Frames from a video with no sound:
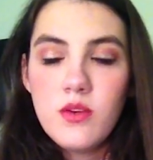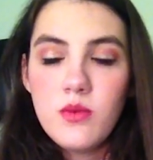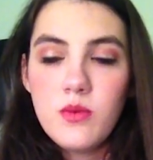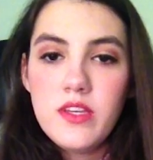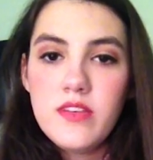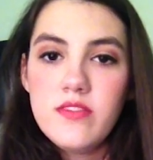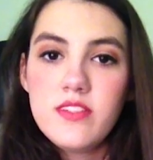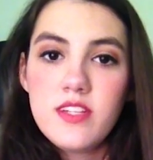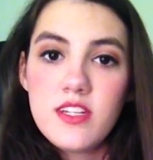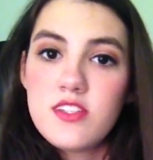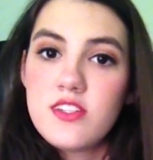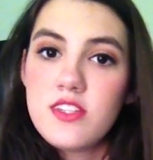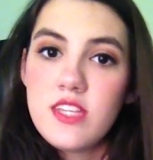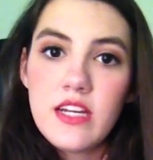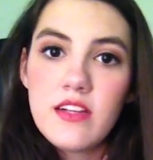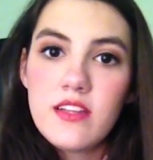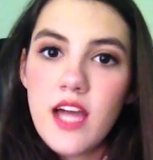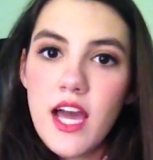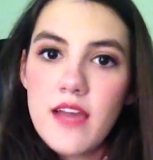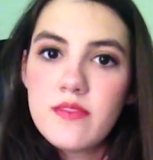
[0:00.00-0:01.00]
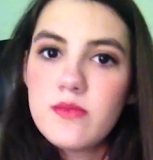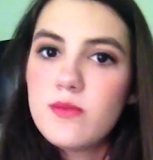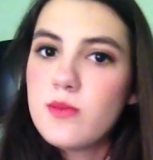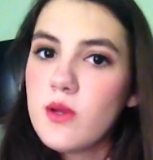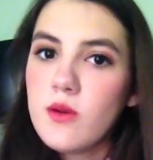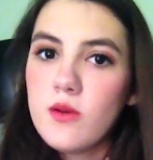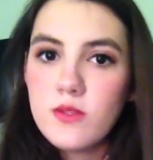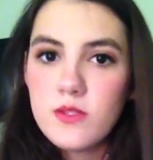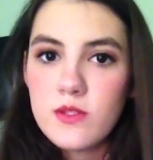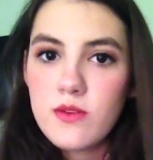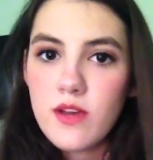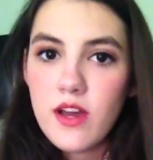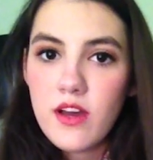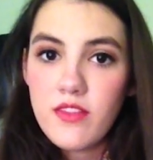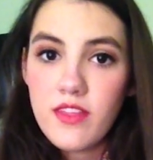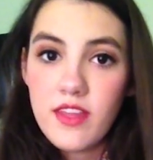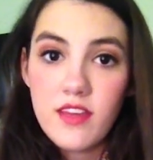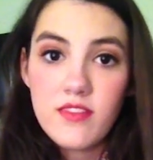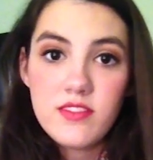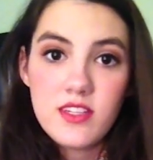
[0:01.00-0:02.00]
we've touched their lives, but also
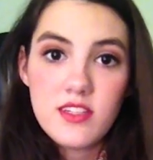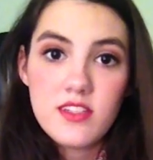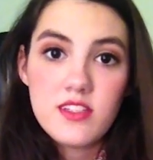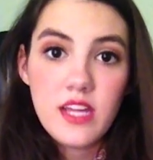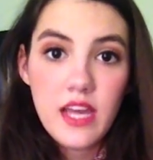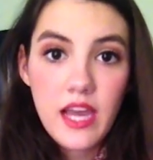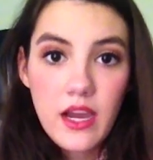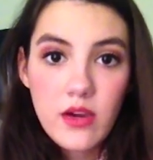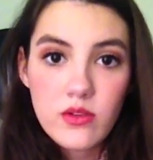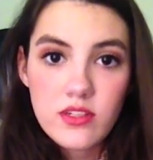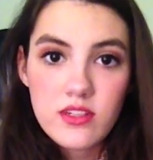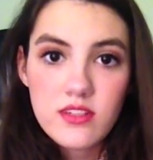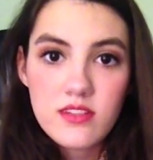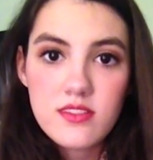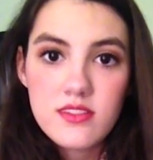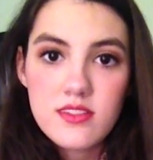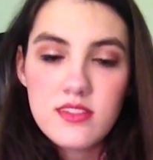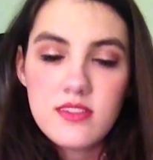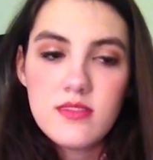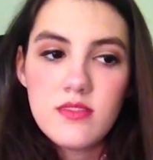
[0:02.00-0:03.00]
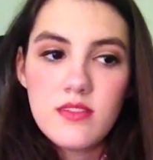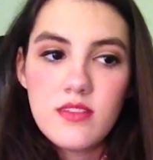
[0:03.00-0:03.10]
how they've touched ours.